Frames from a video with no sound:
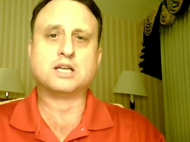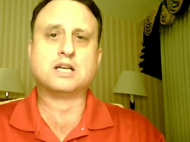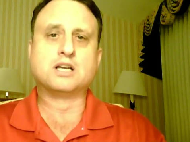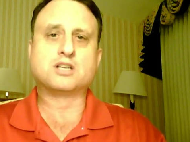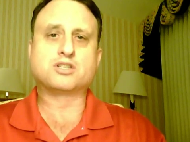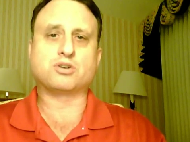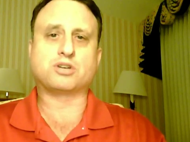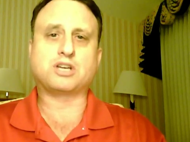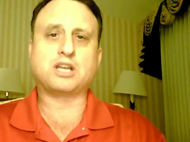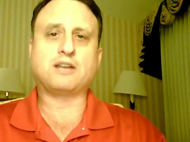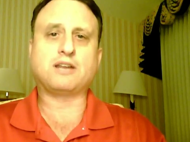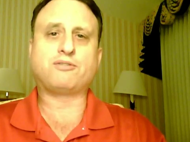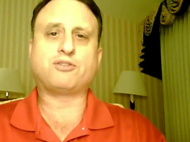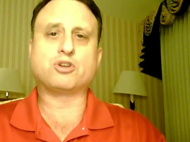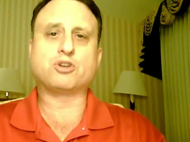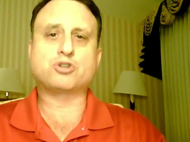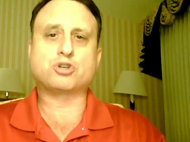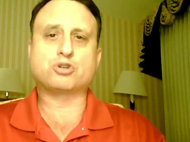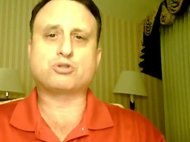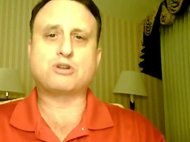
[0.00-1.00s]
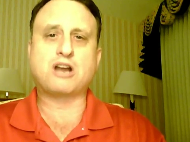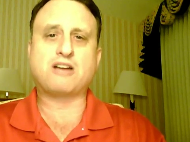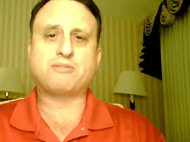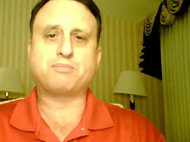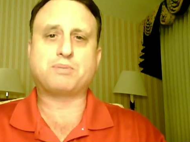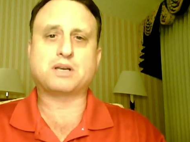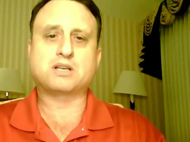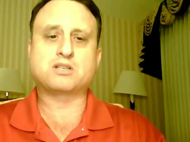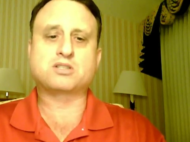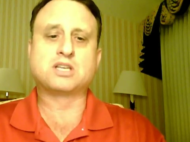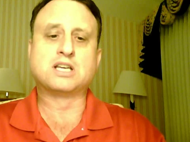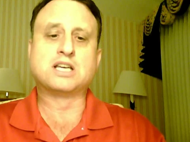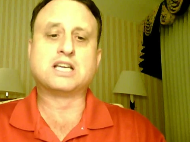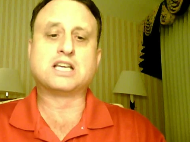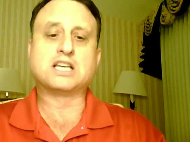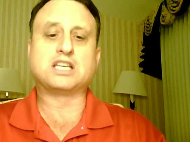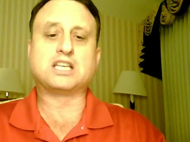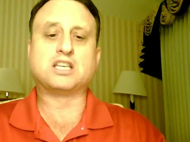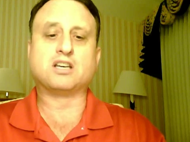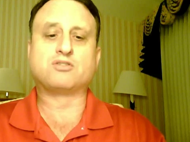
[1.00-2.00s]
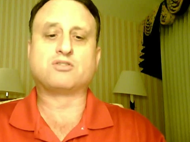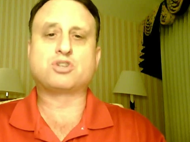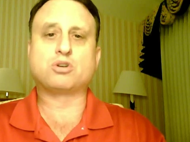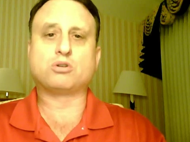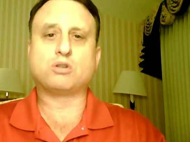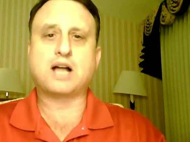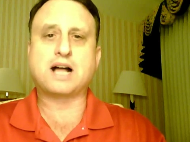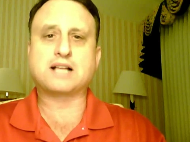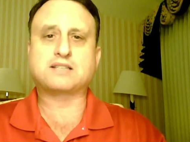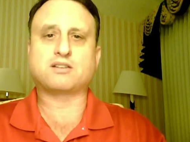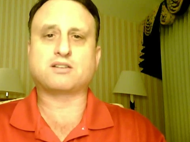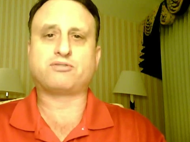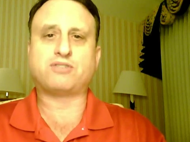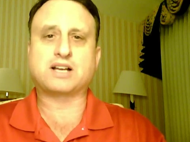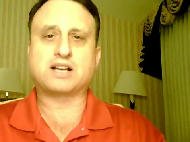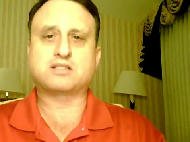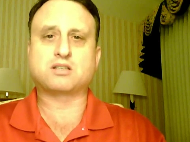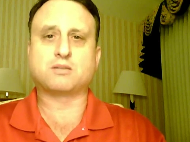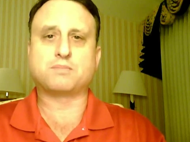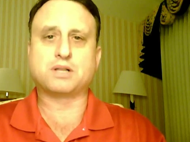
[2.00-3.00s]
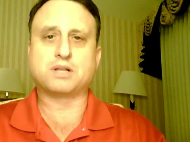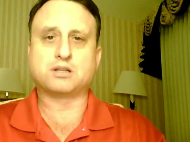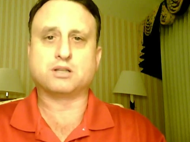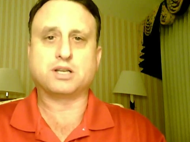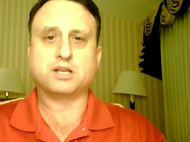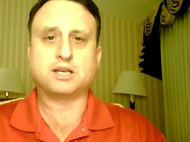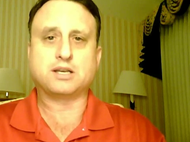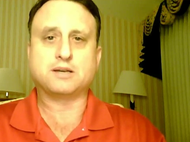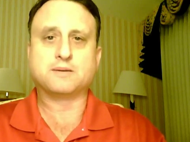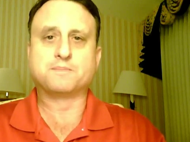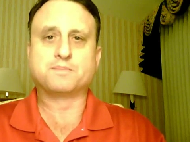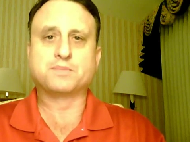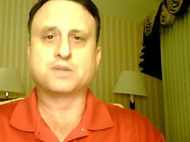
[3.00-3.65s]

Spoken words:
So getting future draft picks gives you lots of flexibility.